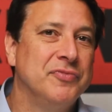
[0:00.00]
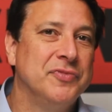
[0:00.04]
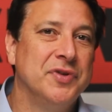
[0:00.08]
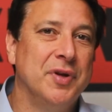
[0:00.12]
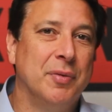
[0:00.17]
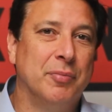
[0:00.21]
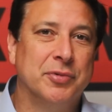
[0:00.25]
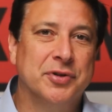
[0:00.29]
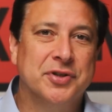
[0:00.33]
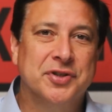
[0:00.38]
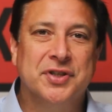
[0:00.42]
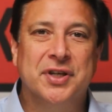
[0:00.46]

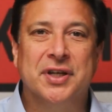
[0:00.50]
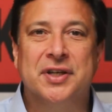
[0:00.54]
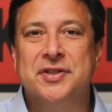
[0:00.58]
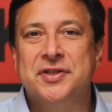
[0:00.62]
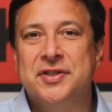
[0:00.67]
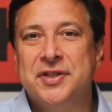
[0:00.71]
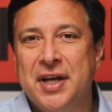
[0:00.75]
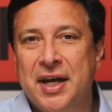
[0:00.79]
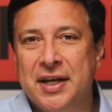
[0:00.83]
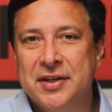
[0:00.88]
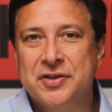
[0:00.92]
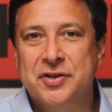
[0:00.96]
Number 6,
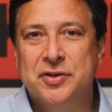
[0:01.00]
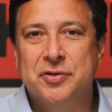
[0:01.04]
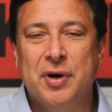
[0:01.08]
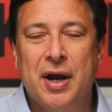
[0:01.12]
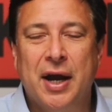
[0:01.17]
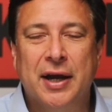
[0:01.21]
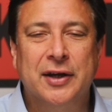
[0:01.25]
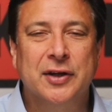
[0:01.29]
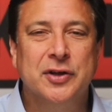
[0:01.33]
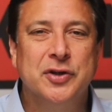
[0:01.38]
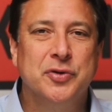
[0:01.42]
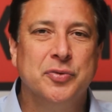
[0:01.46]
test,
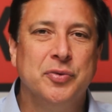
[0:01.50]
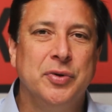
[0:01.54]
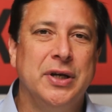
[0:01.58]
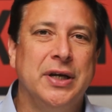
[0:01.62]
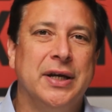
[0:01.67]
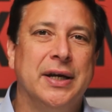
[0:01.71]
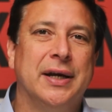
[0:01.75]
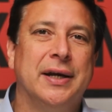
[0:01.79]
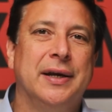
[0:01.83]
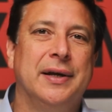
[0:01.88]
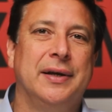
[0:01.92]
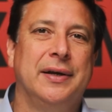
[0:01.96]
track, and
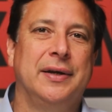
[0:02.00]
tweak.